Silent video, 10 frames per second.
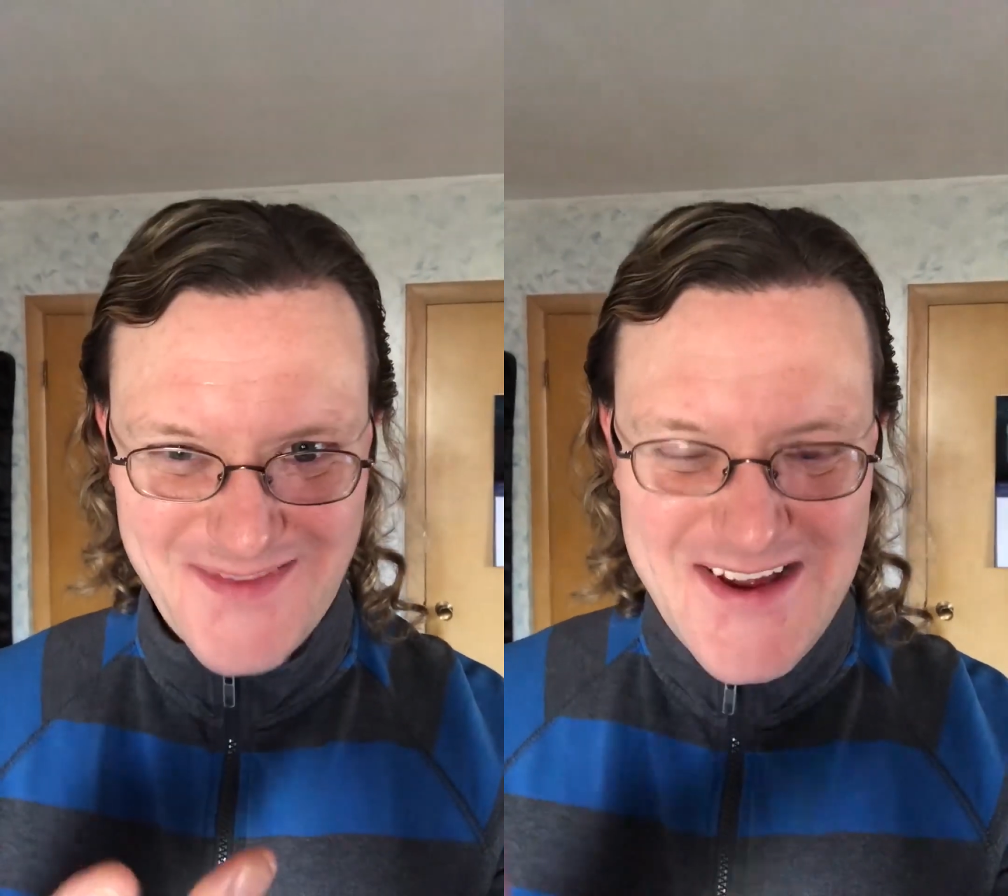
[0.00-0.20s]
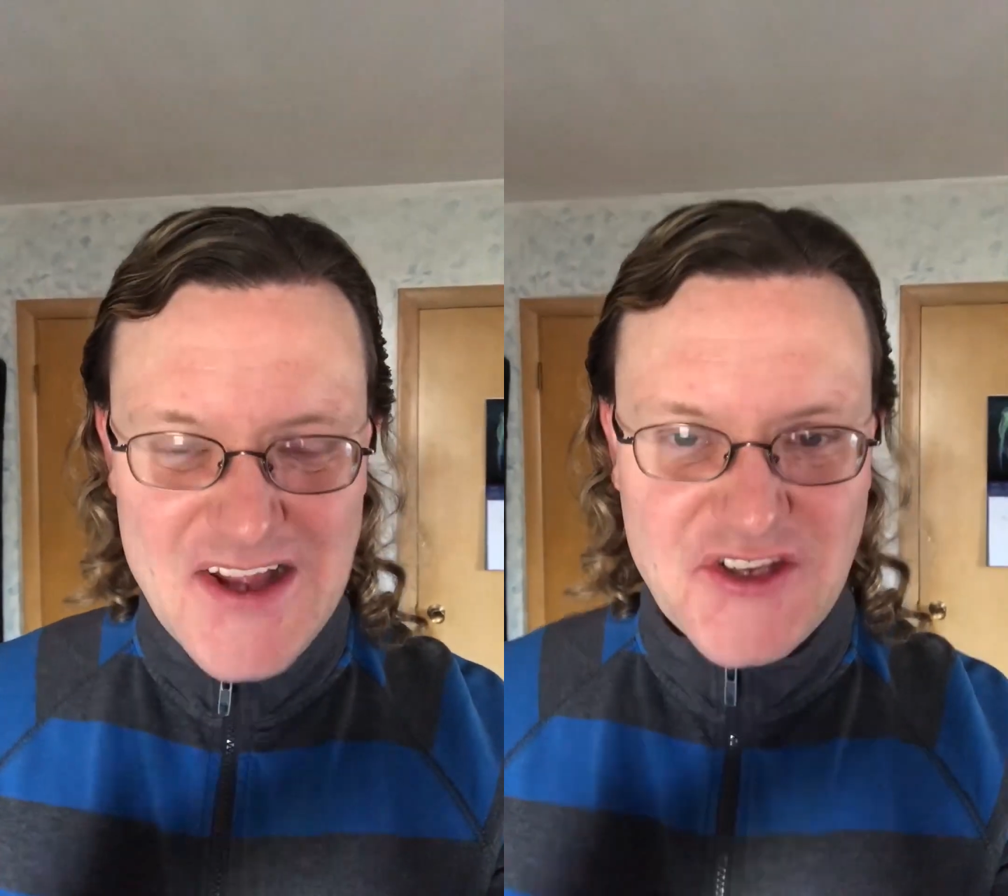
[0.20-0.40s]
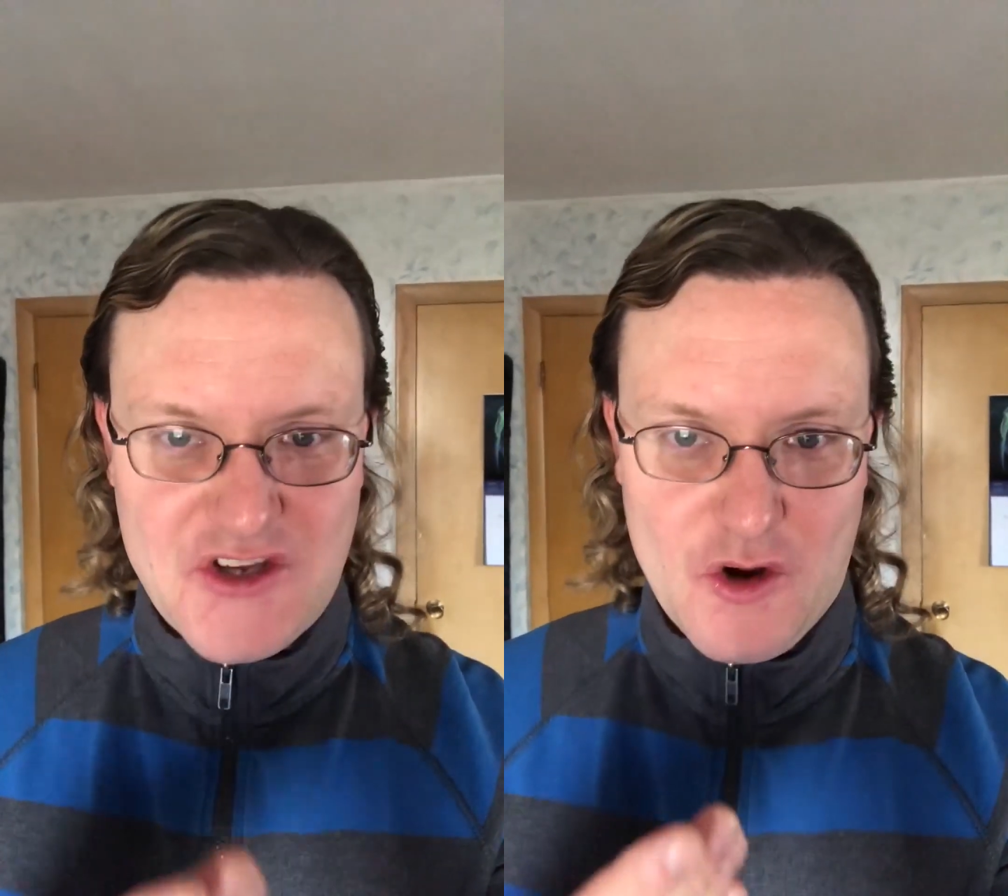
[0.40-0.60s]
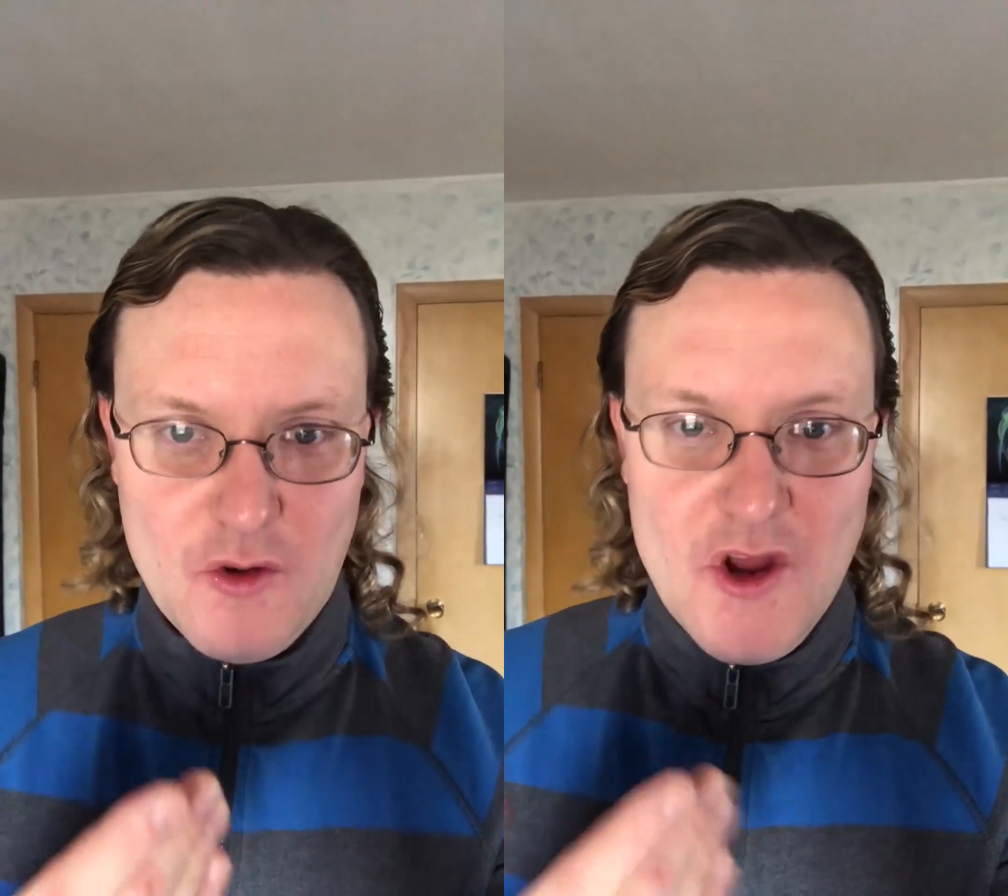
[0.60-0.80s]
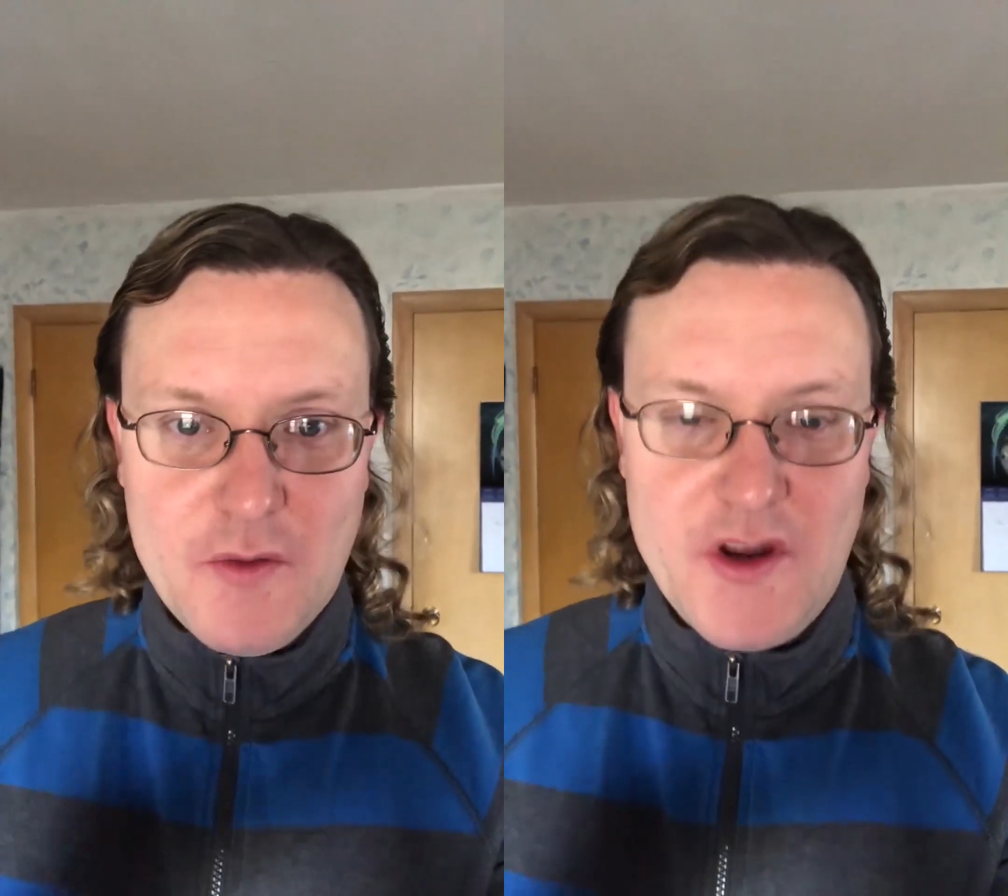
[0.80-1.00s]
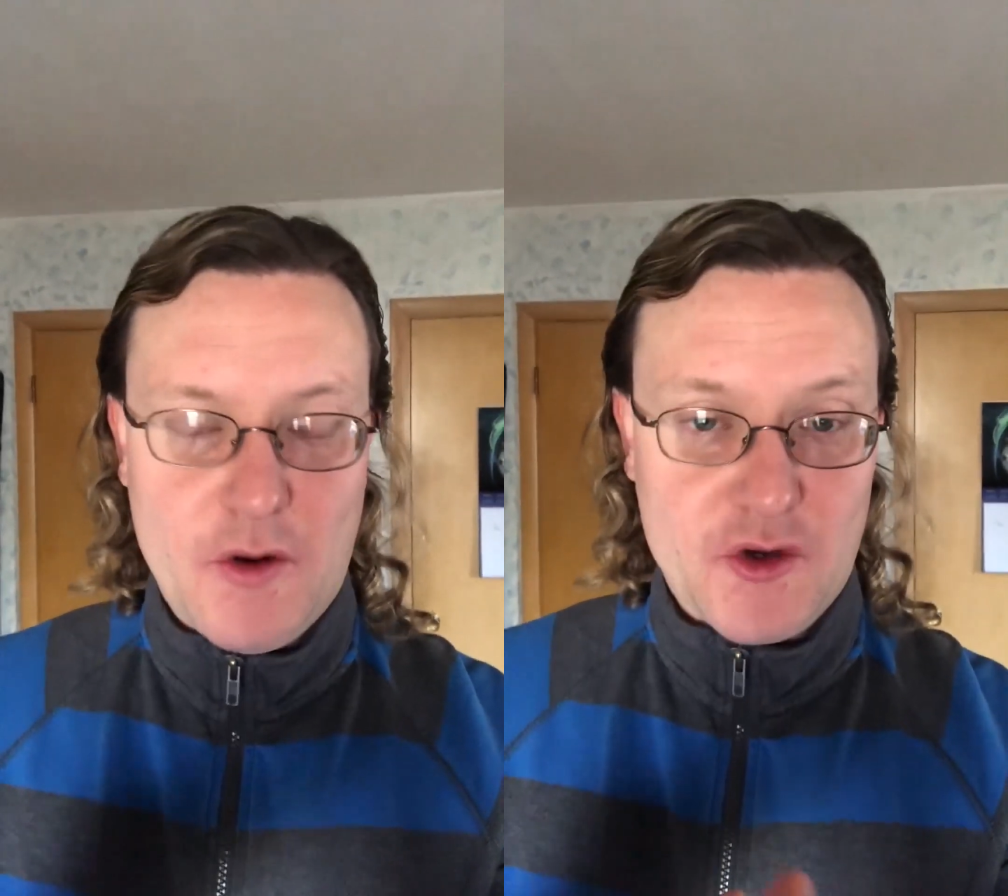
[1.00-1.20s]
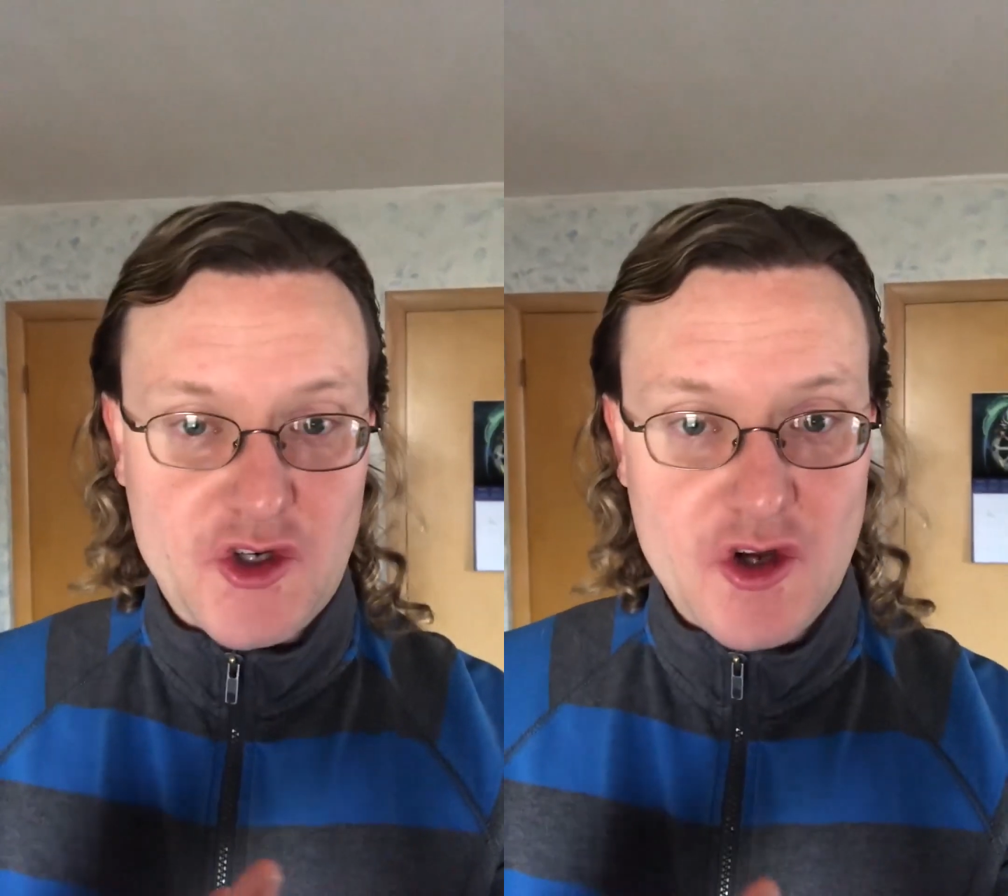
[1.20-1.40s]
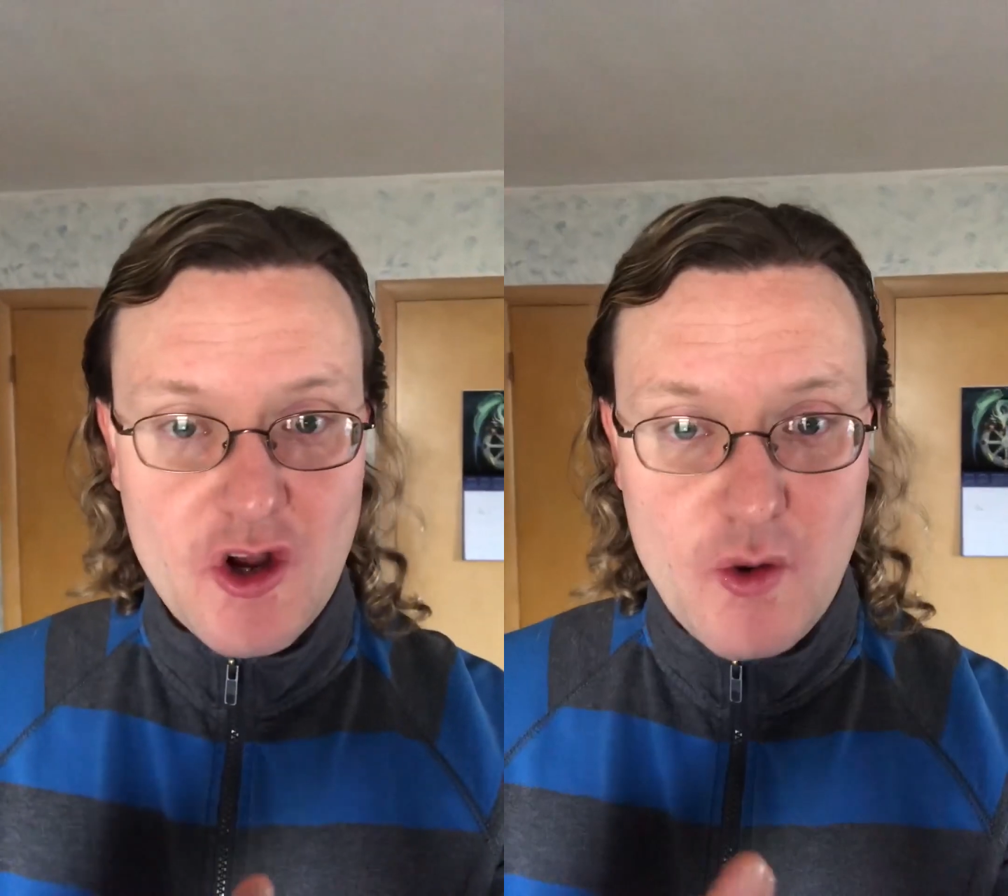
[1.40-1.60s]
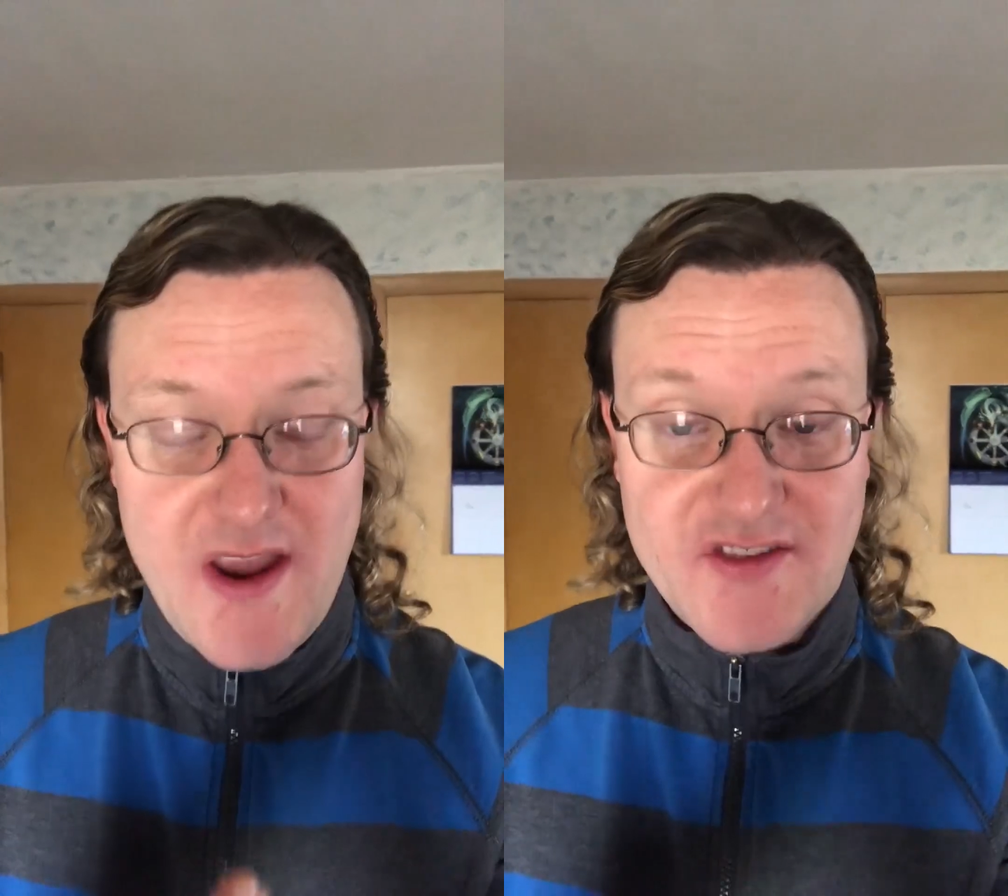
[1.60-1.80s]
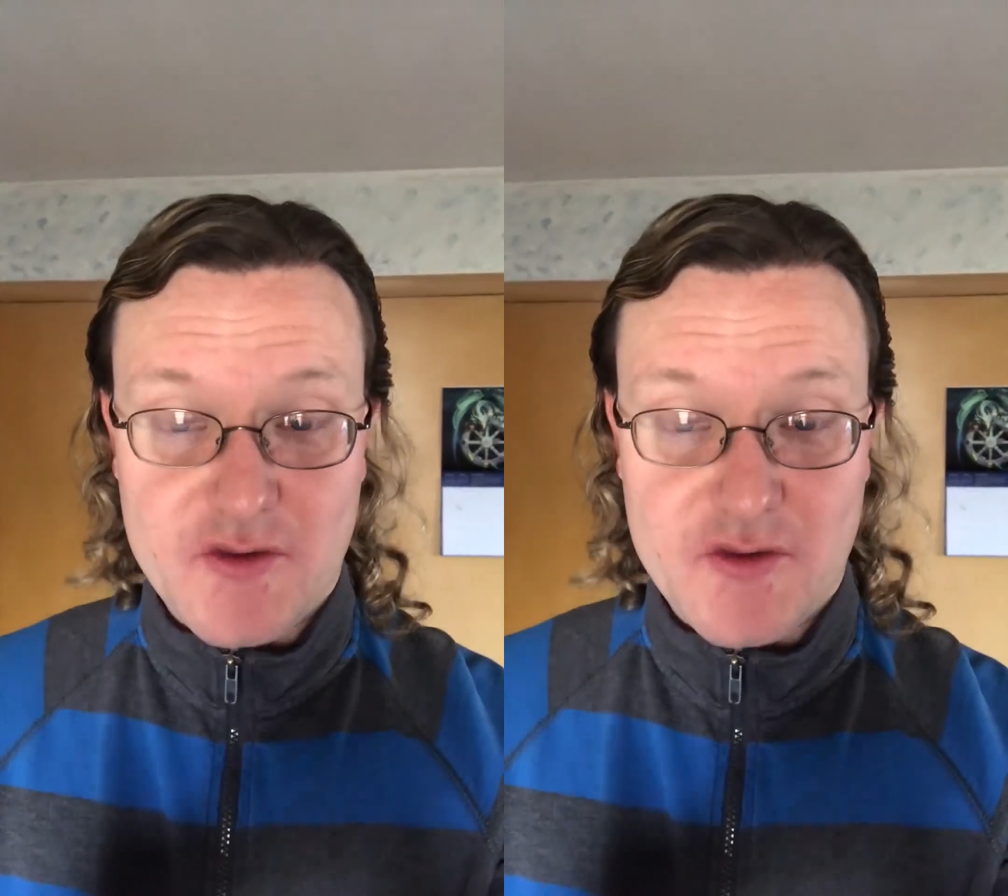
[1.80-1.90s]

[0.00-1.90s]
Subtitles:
So we know shockwaves